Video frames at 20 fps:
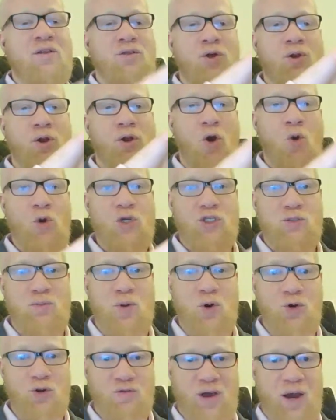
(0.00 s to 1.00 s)
The lowest
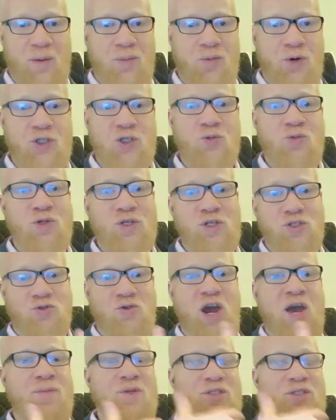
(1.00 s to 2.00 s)
mode of operation we
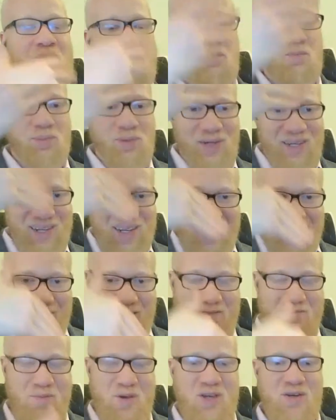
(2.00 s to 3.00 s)
describe is
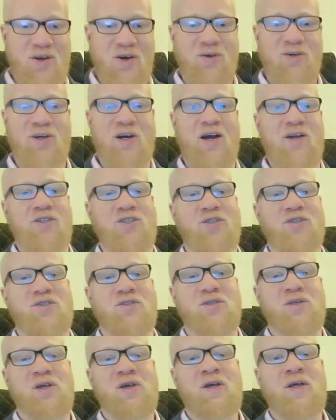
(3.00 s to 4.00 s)
completely being
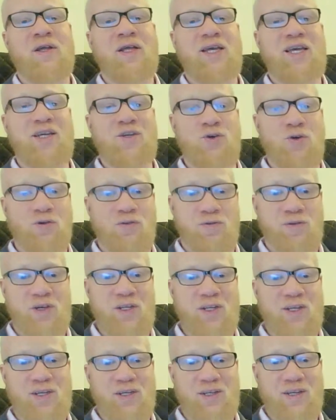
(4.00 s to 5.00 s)
unconscious in your
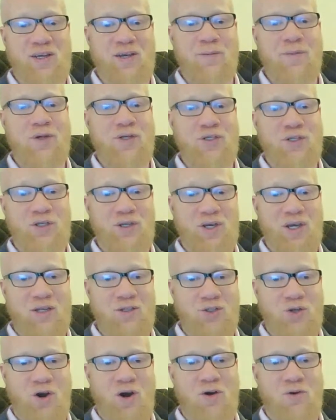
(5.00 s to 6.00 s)
feeling, image,
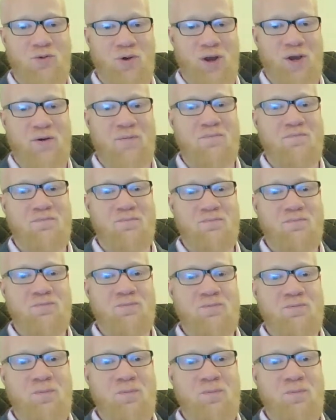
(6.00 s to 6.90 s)
and talk realm.